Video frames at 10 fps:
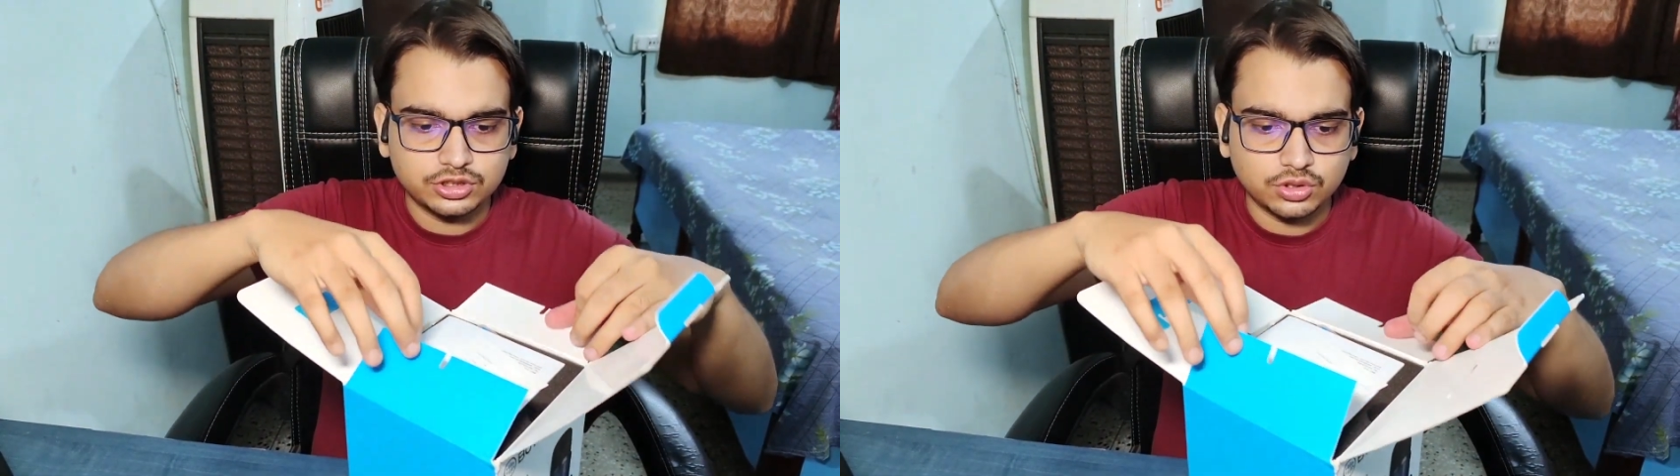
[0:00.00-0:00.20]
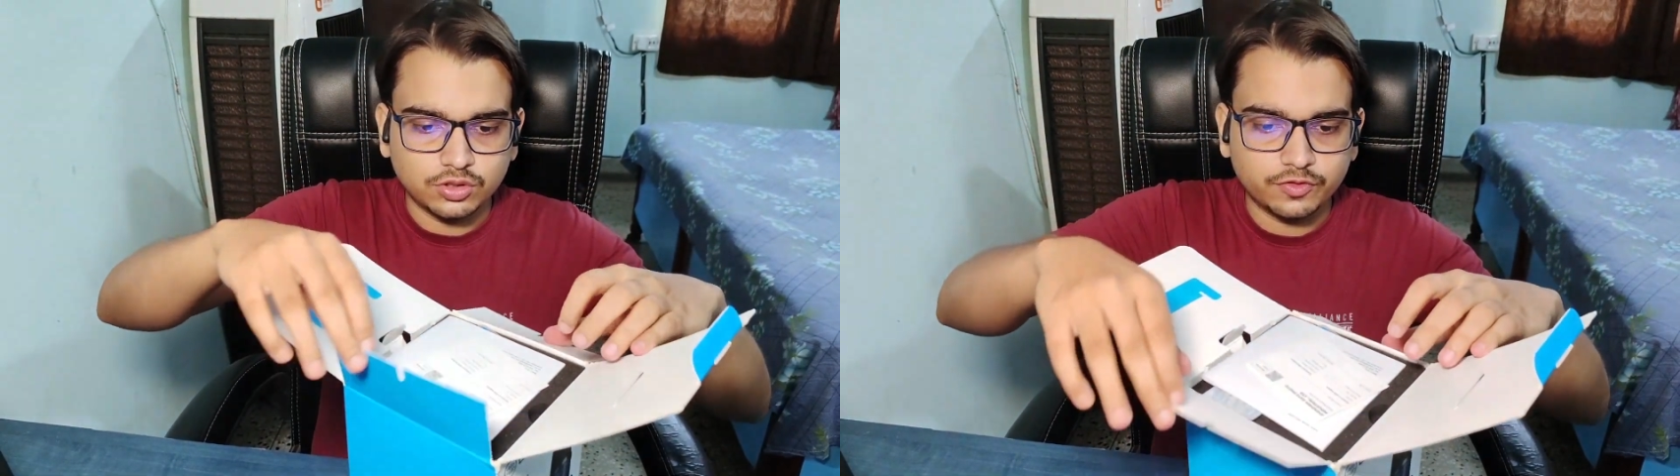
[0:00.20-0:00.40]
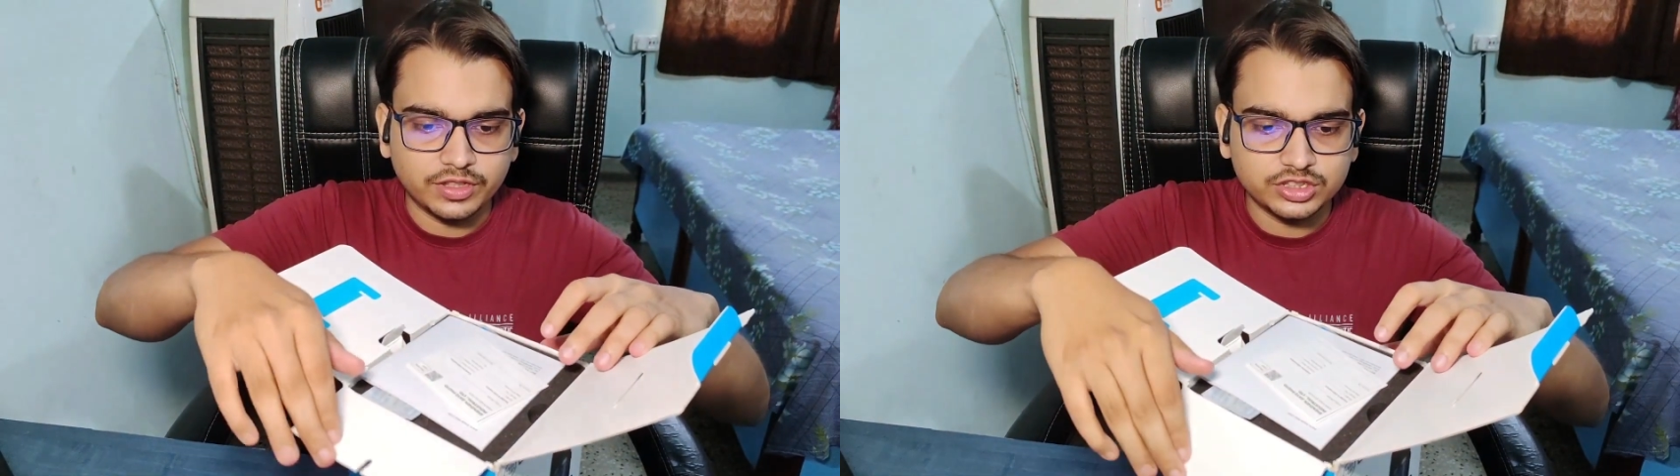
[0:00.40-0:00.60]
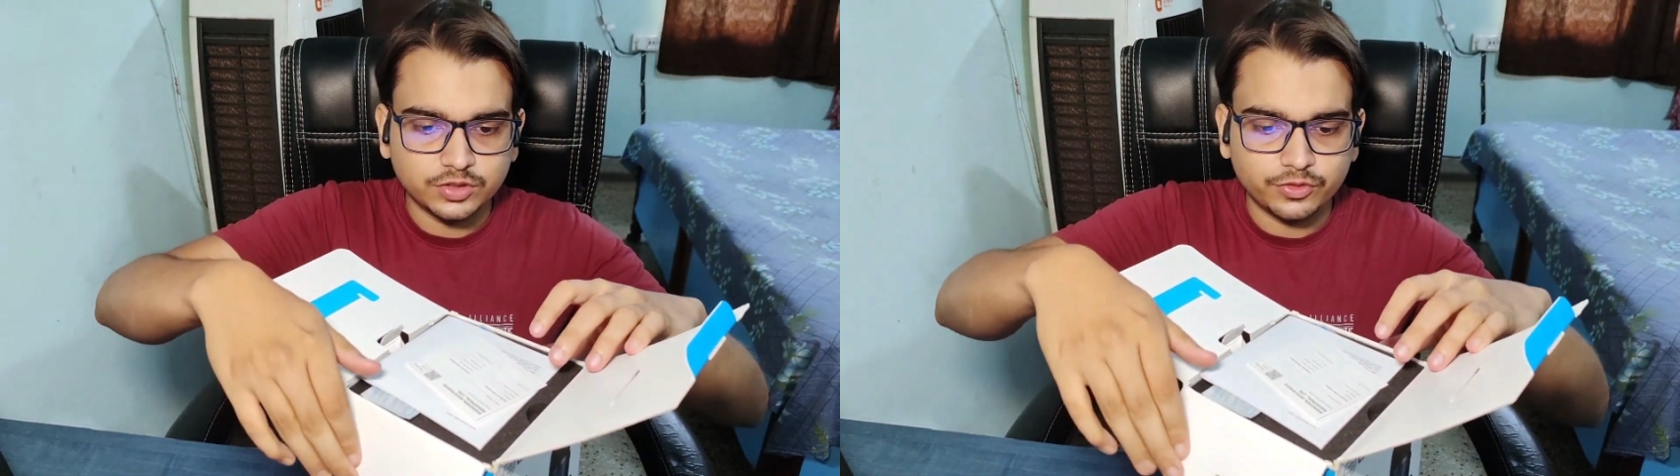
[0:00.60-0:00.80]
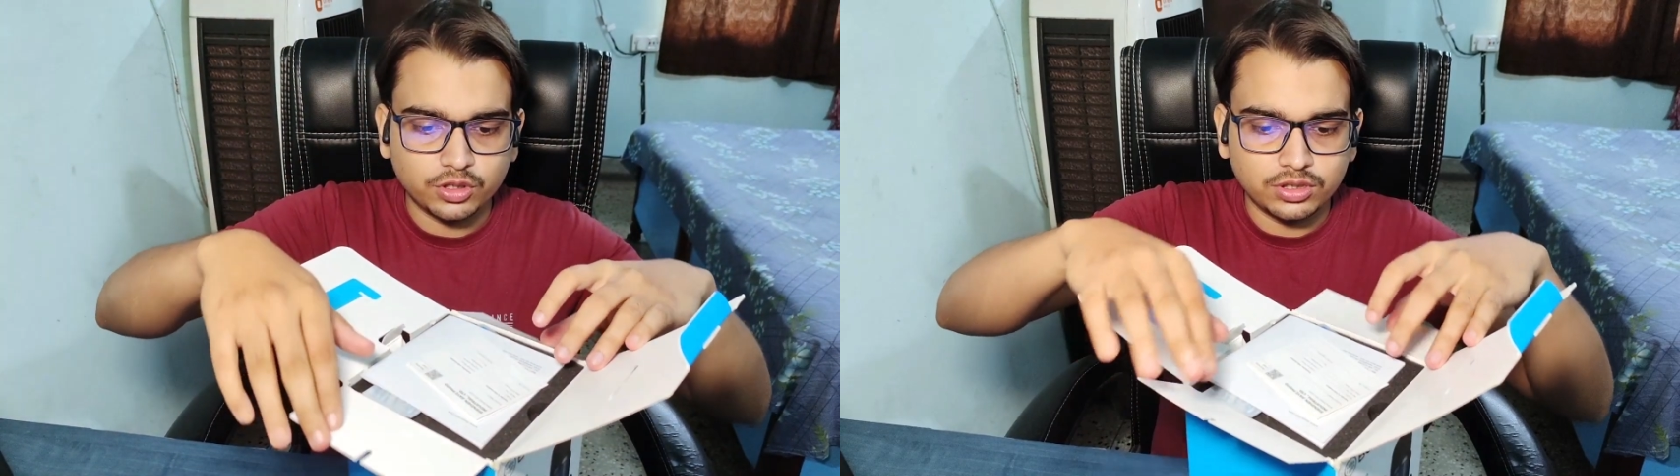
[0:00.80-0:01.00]
so first
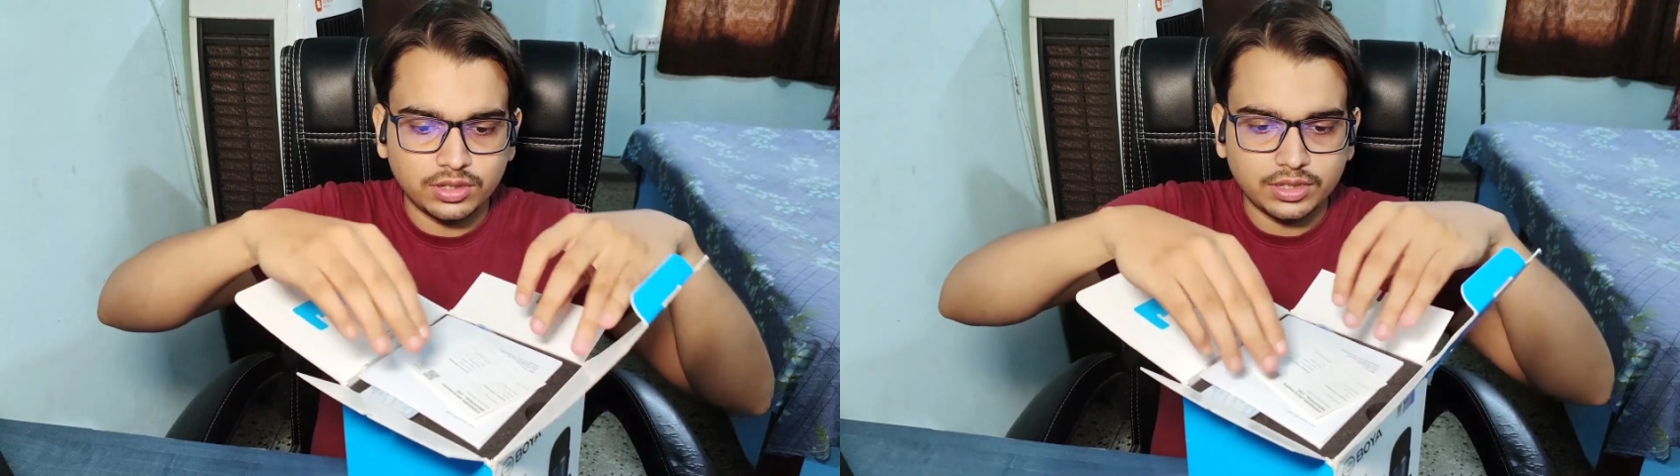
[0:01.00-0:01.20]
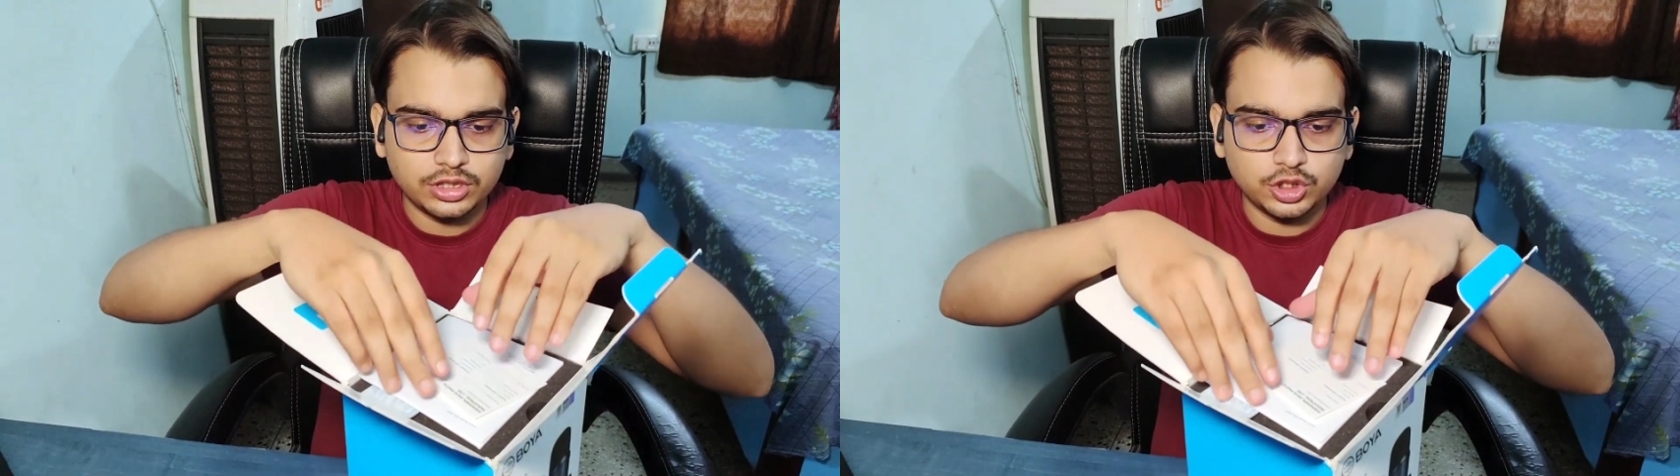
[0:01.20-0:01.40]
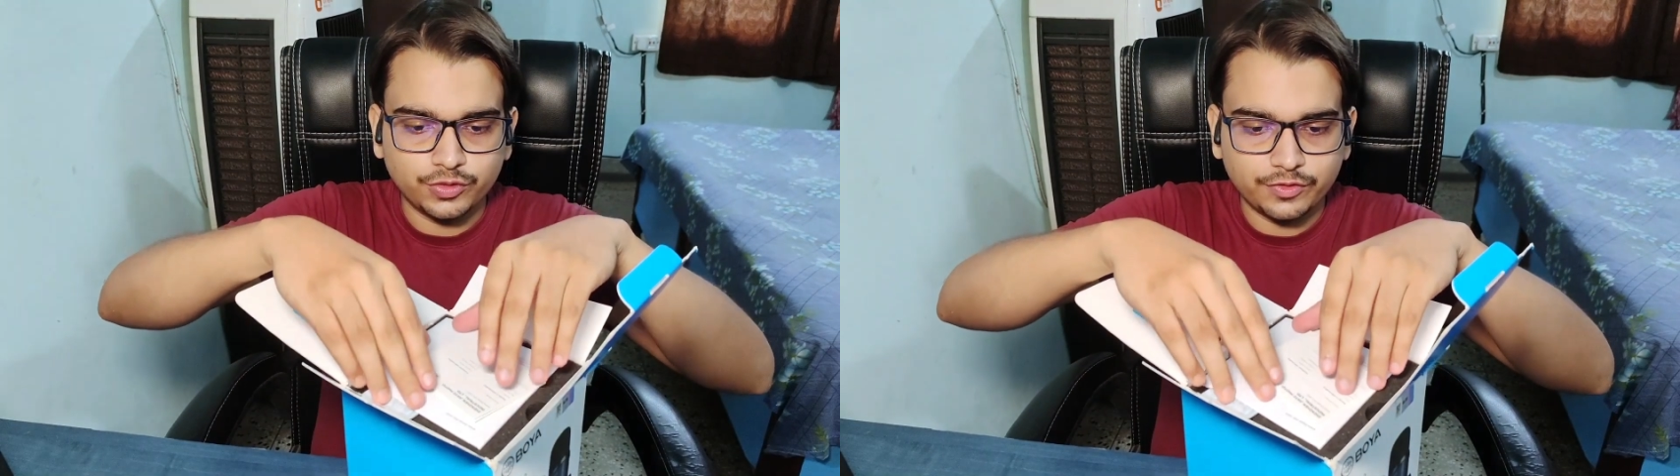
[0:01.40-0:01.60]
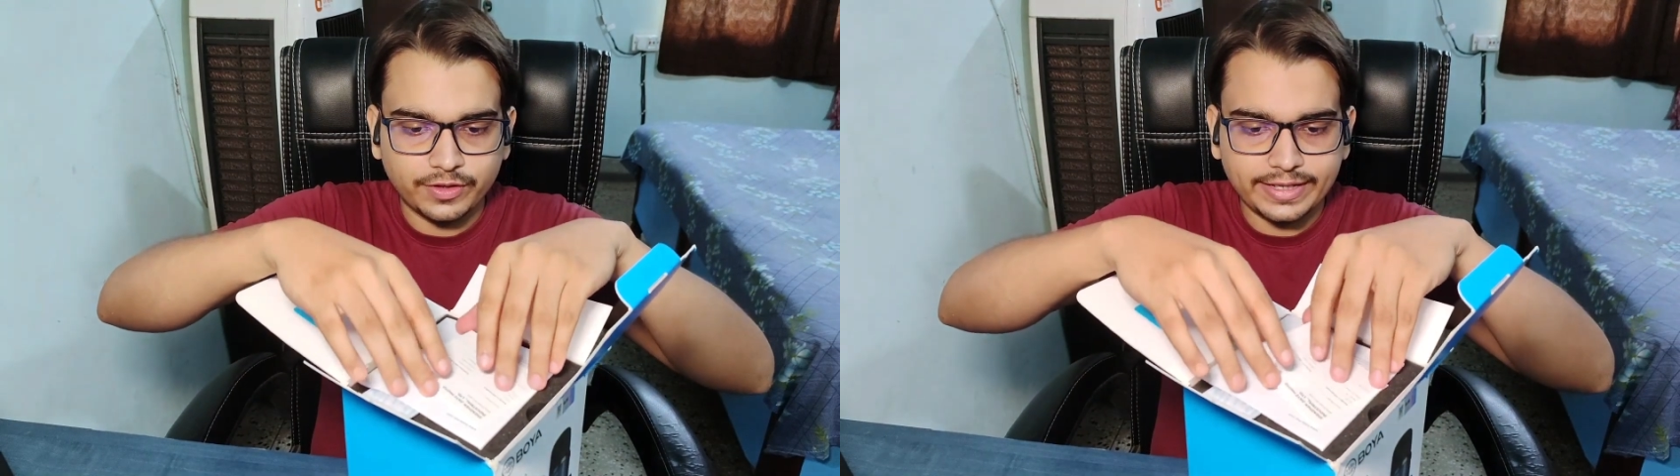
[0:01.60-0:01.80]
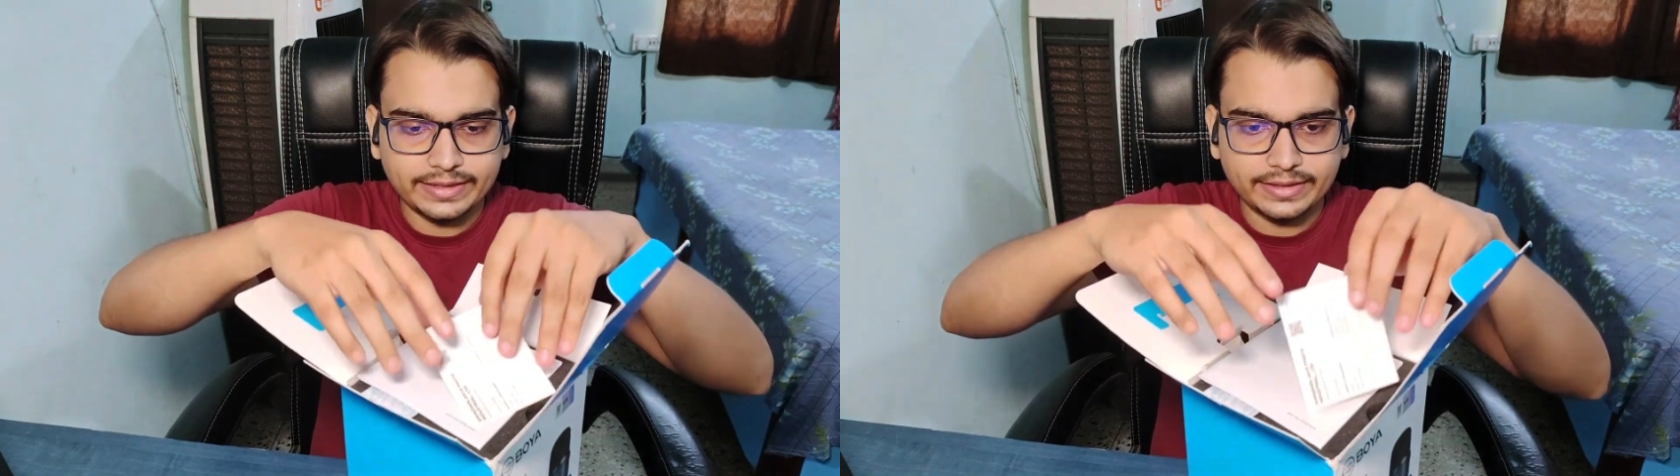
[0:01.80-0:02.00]
of all, you will
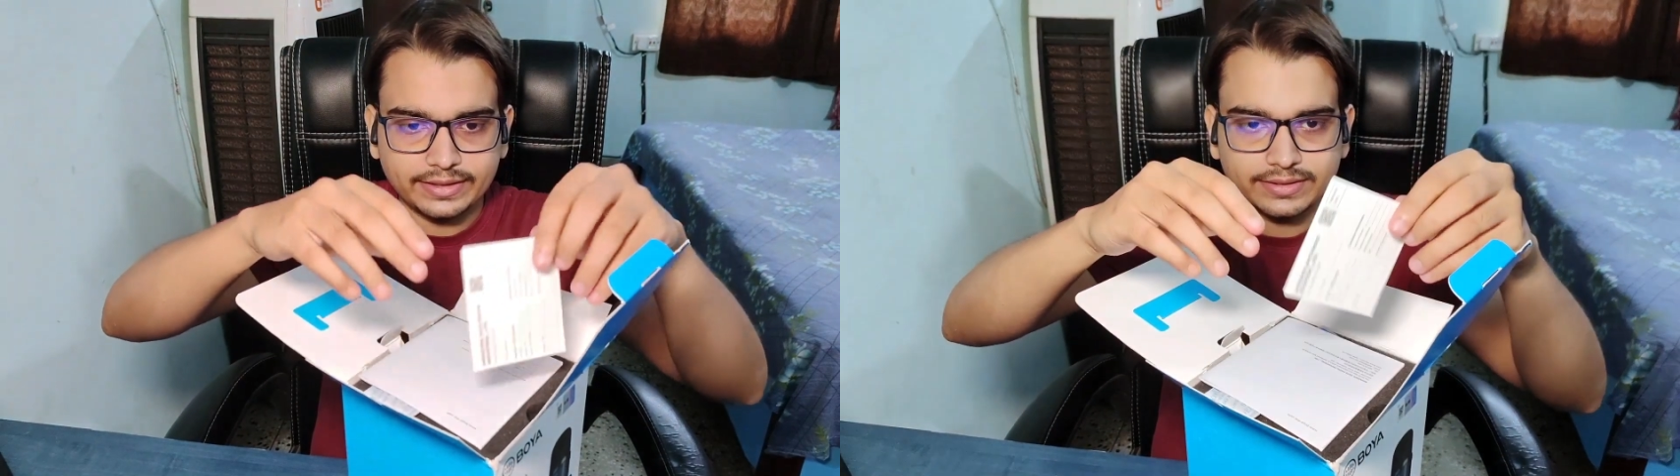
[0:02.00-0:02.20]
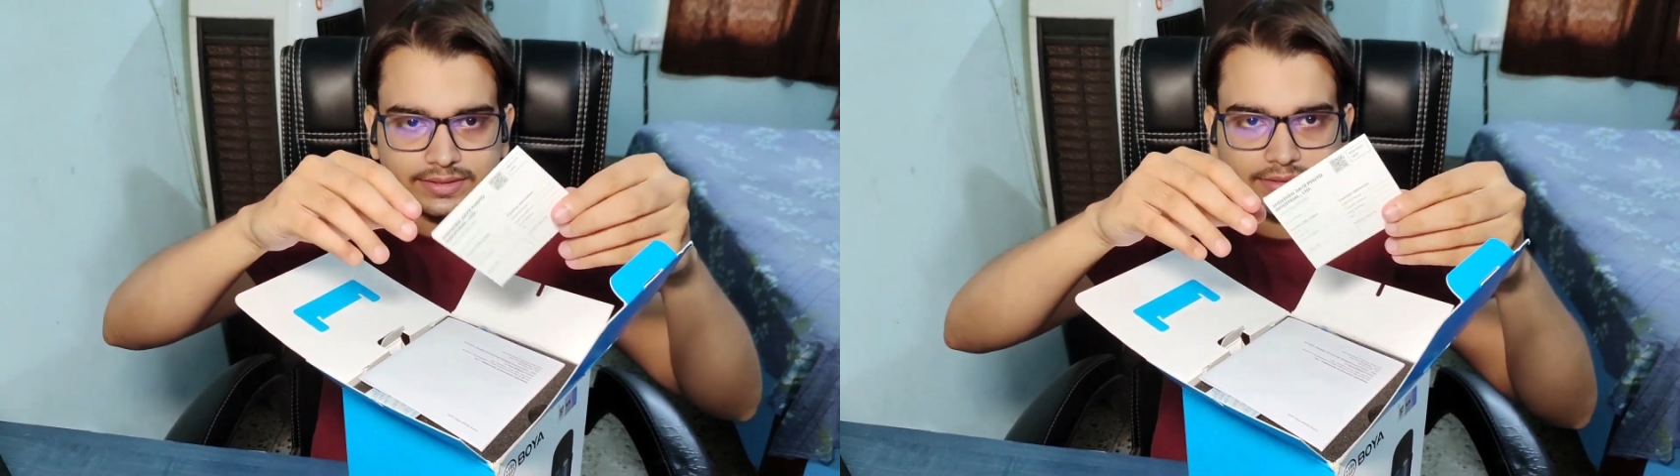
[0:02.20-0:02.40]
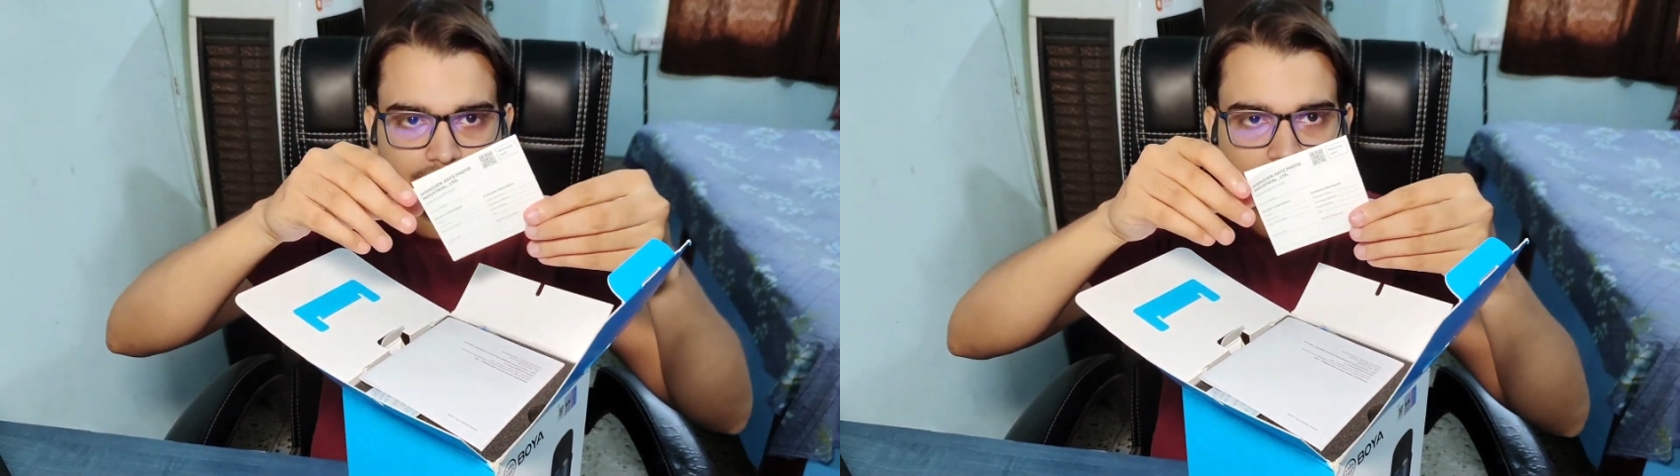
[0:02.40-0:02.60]
find these.